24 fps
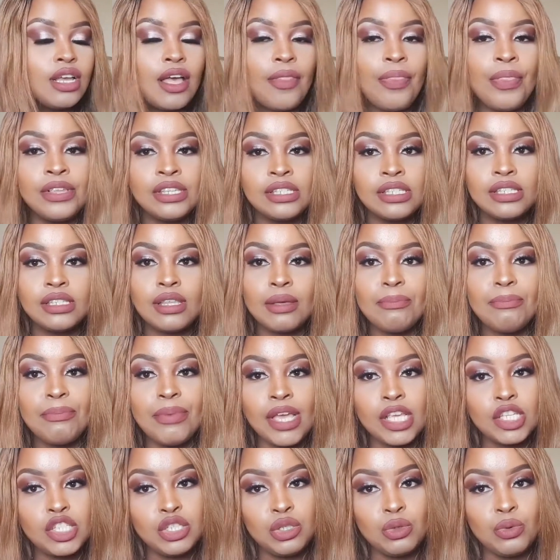this is the
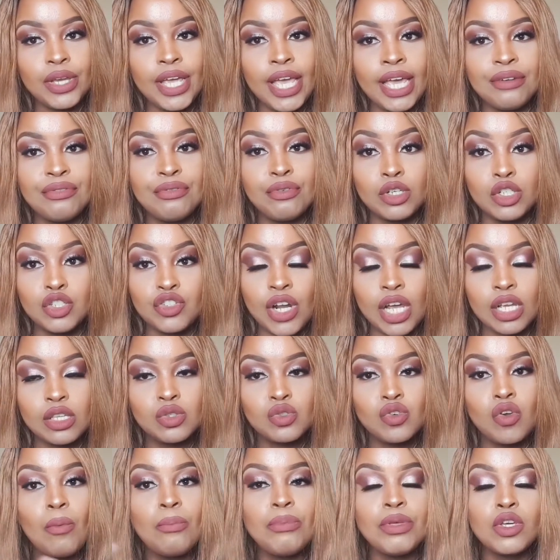best you get for
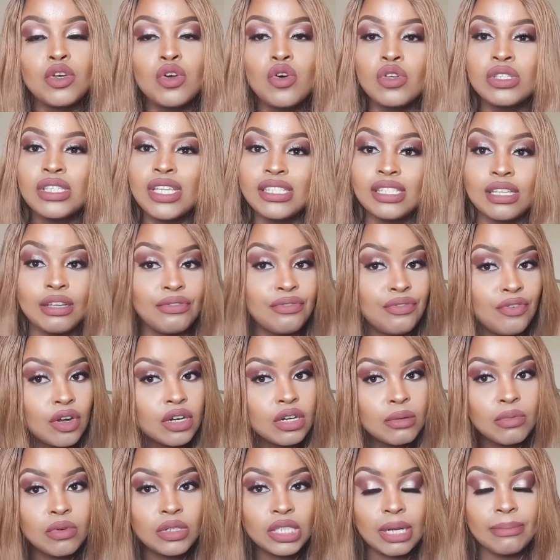drugstore because it's
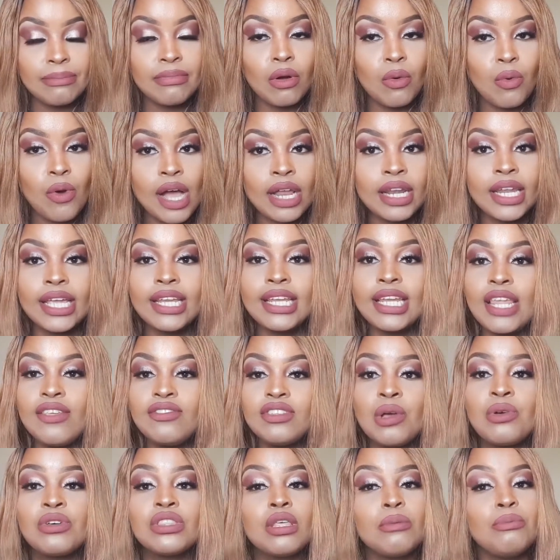affordable. Number one, it leaves
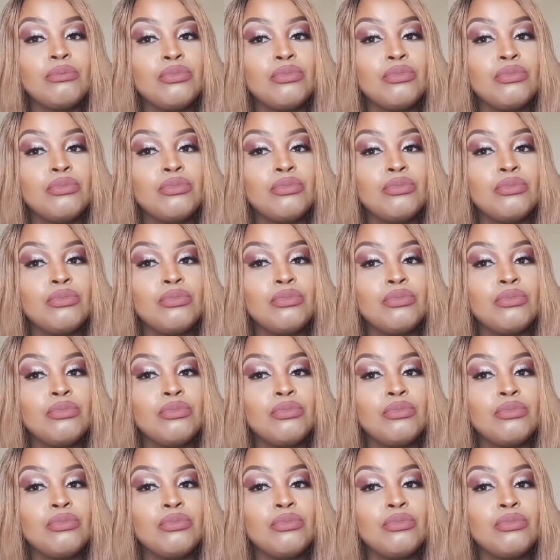like with a